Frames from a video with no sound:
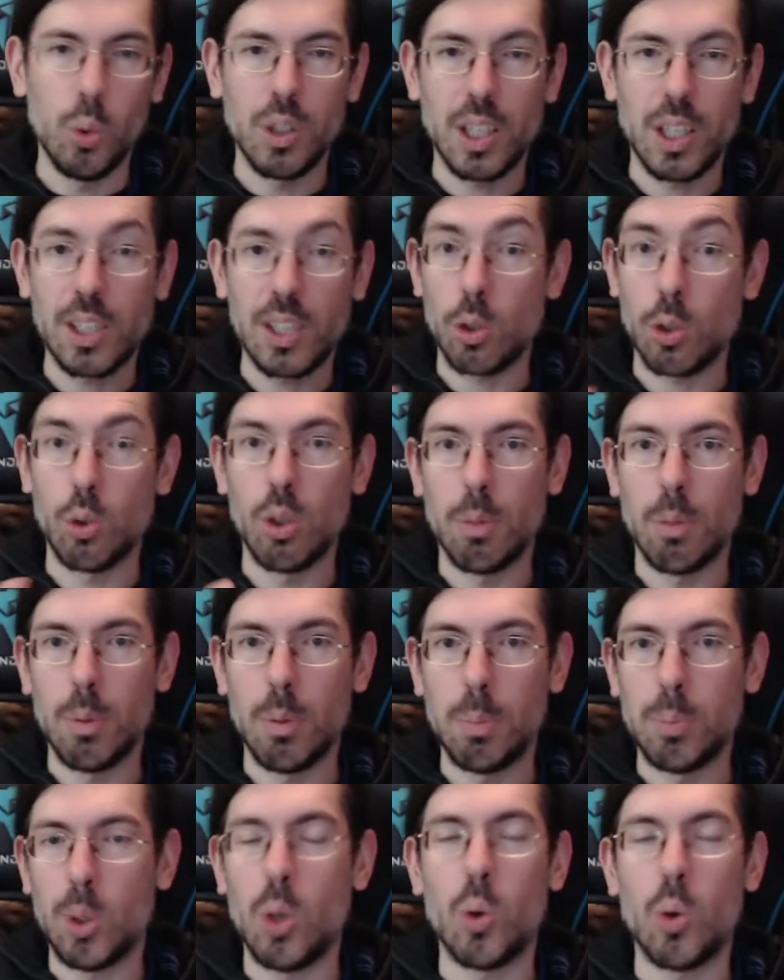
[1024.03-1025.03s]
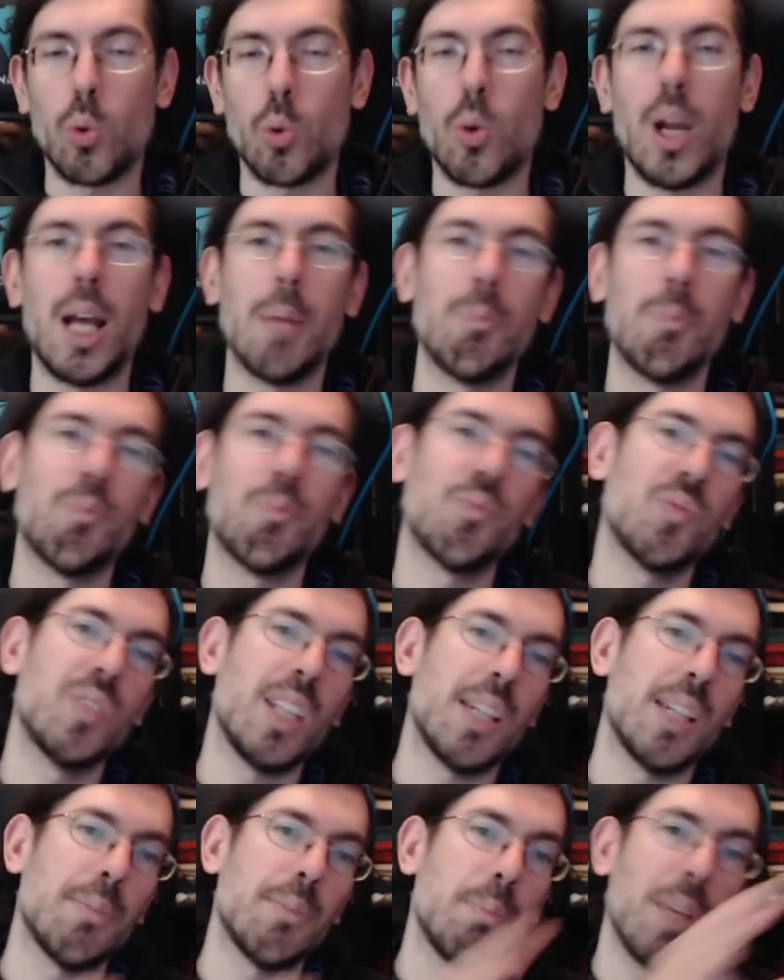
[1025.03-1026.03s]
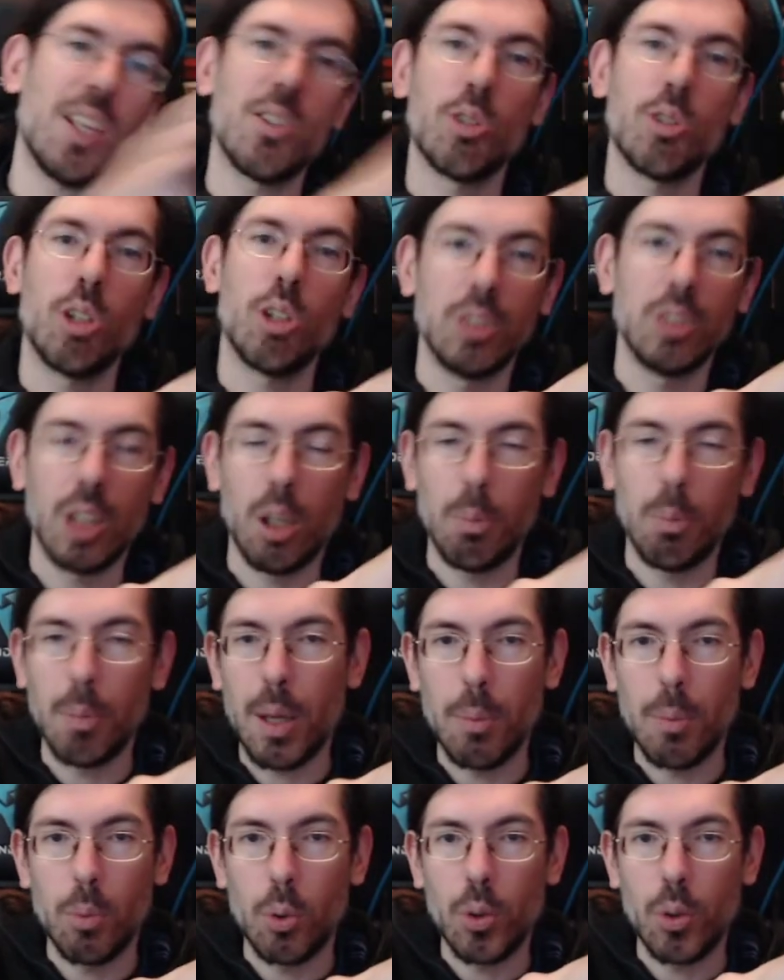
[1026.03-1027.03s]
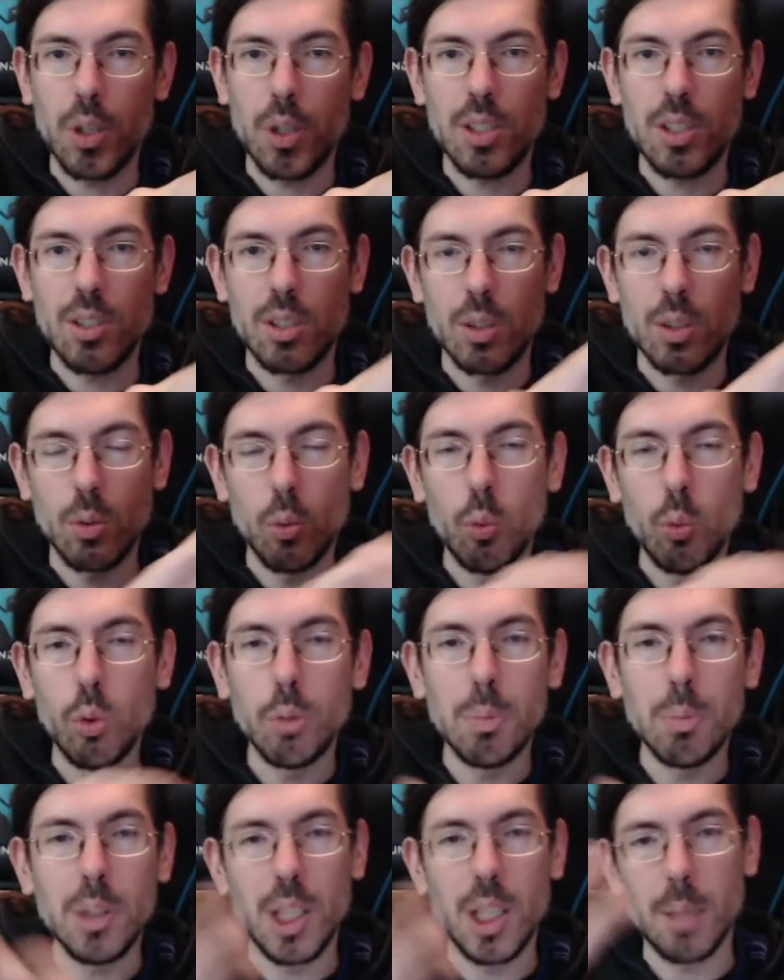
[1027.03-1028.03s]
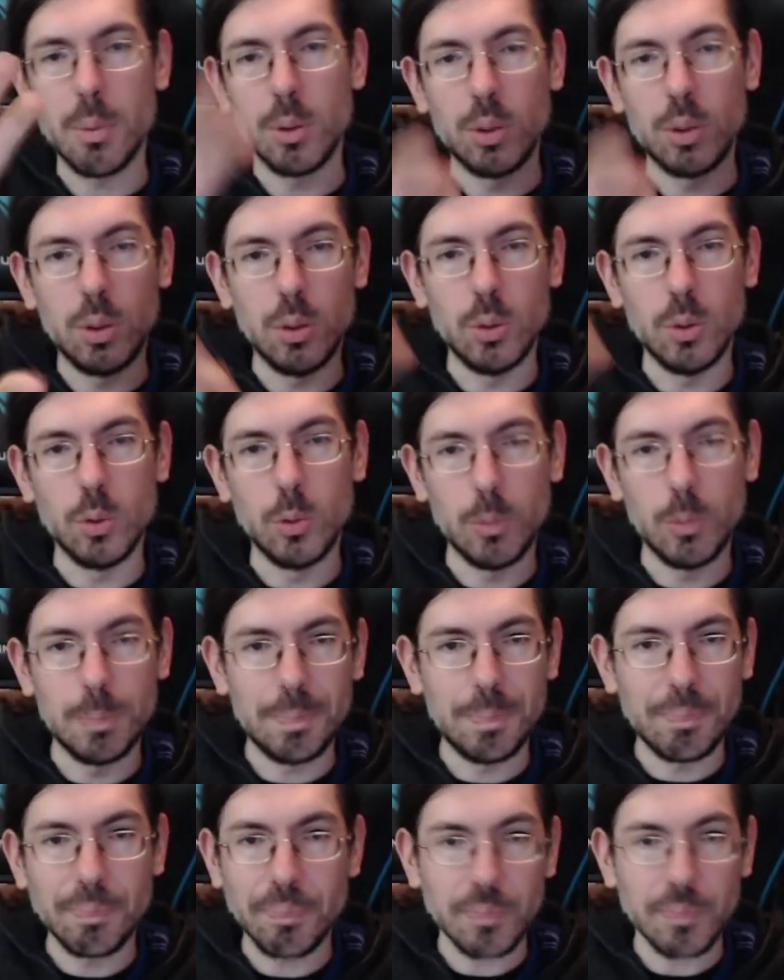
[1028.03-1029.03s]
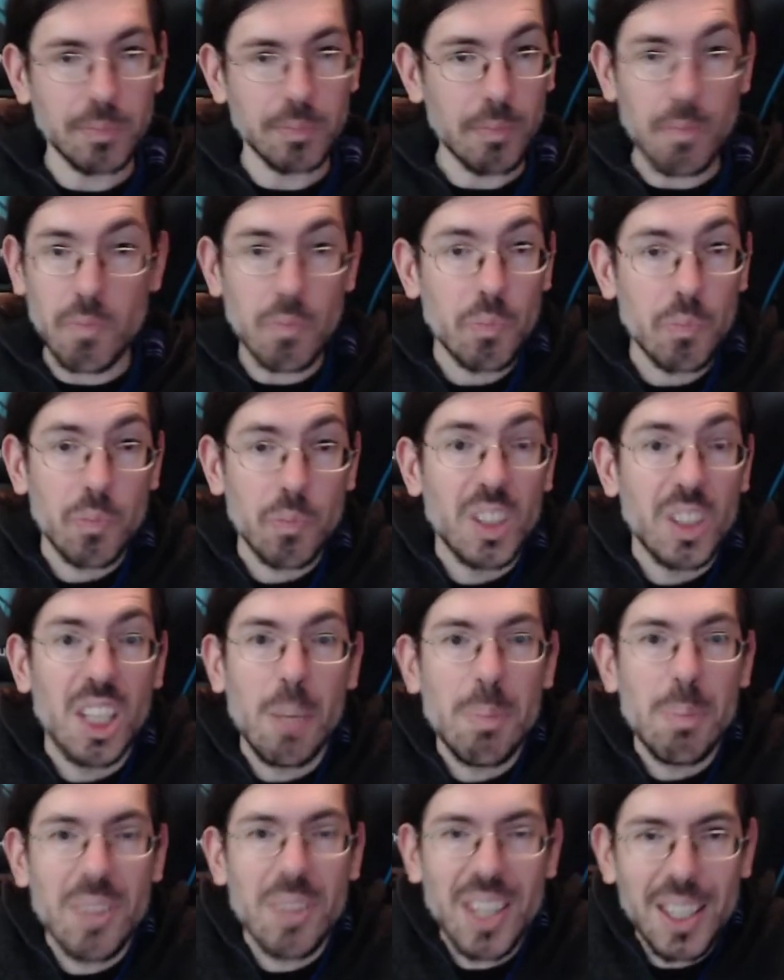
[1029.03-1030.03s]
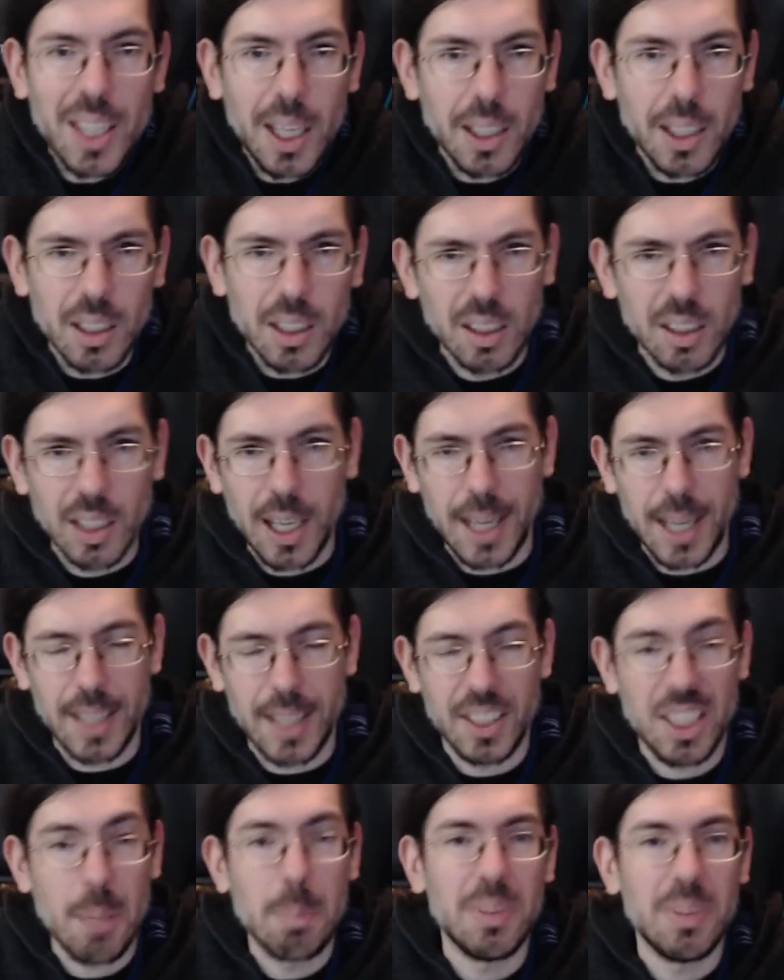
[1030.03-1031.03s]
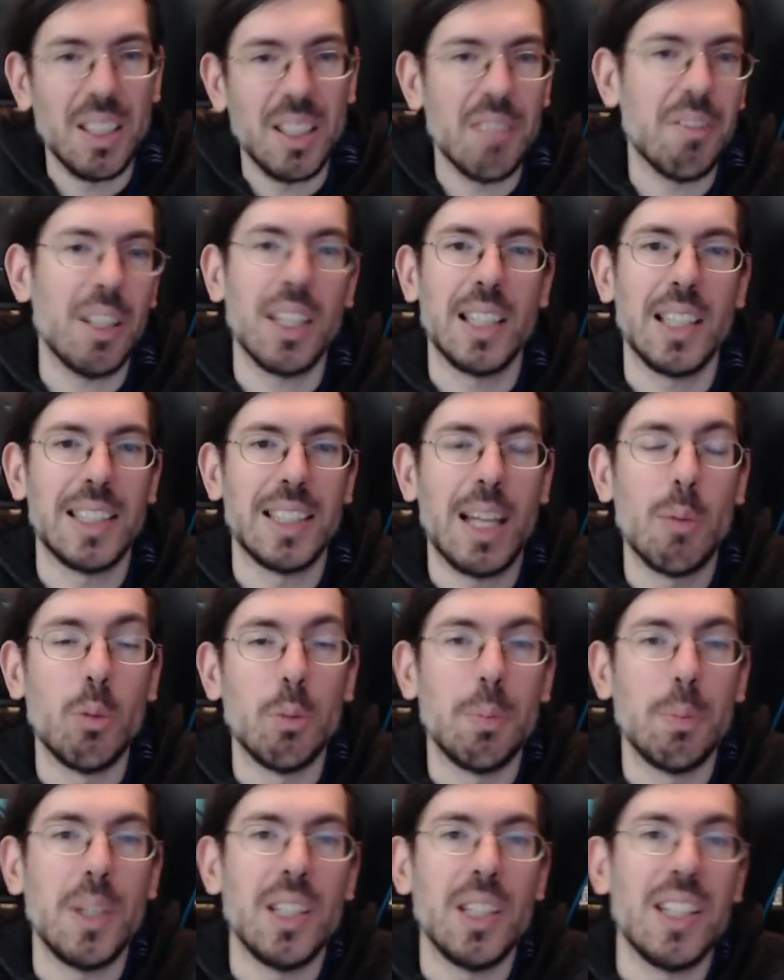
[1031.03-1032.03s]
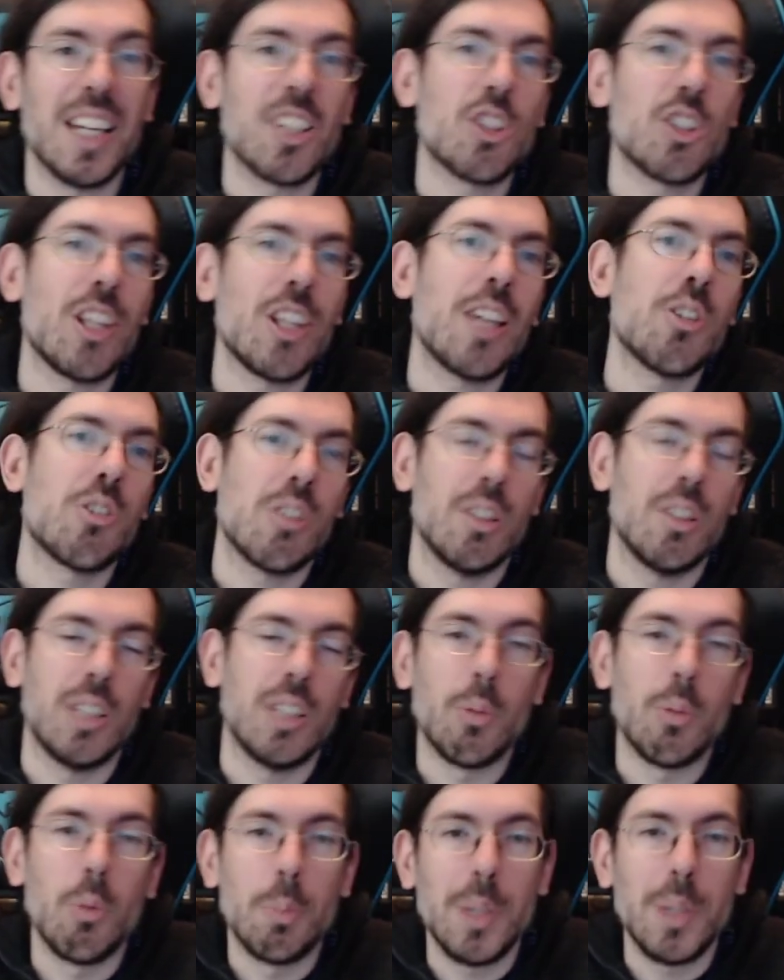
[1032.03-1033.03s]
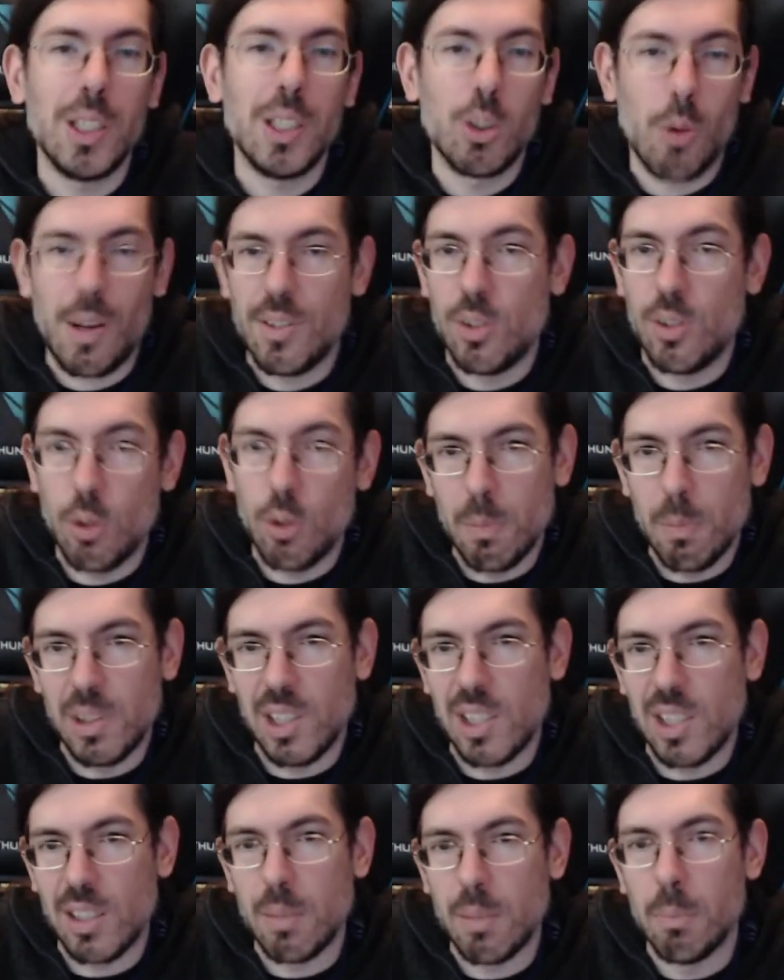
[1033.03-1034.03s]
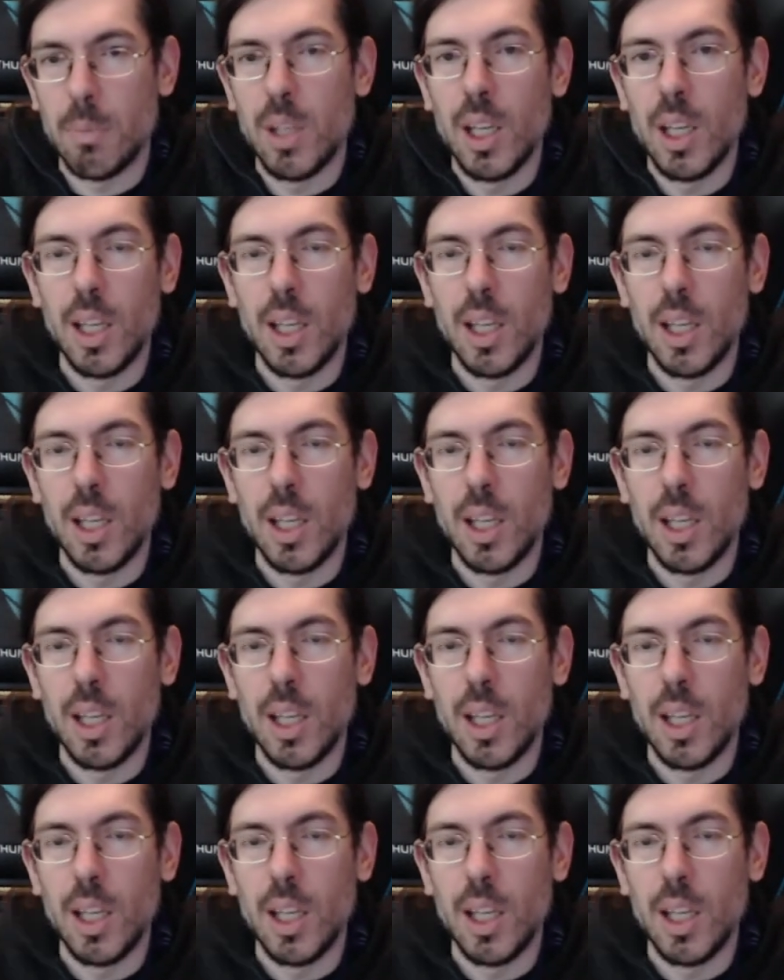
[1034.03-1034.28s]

an executable program that, based on their memories, would be able to keep thinking and keep living, and that would be the extension. That would be transhumanism